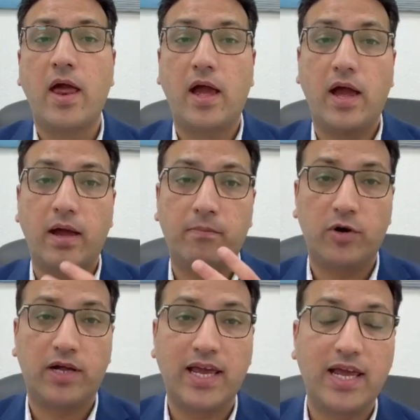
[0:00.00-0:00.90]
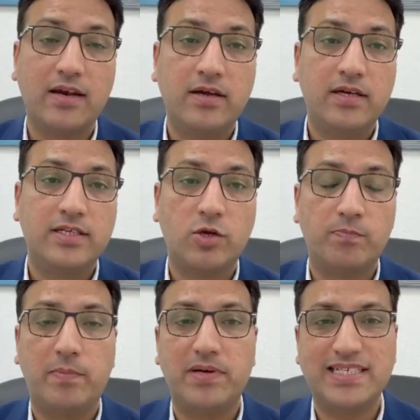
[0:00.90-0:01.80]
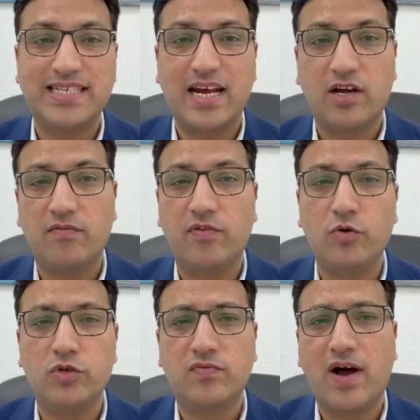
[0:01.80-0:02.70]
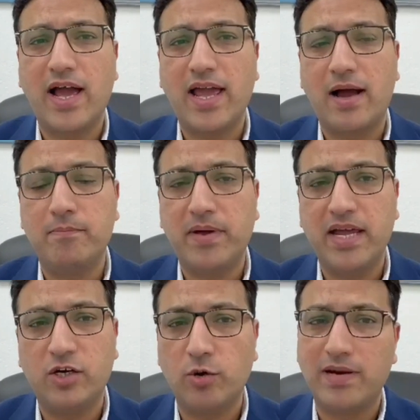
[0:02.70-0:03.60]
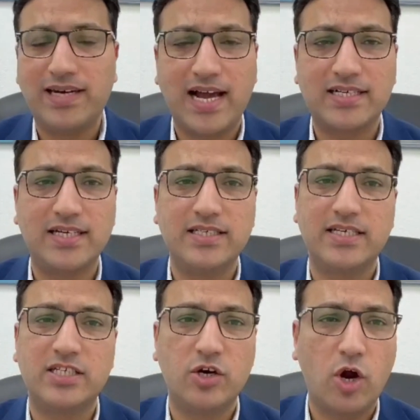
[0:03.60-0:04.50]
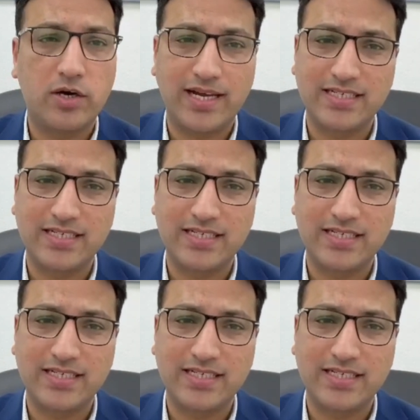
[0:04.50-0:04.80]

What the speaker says: But again, some people just get confused why I'm paying double taxes. It's not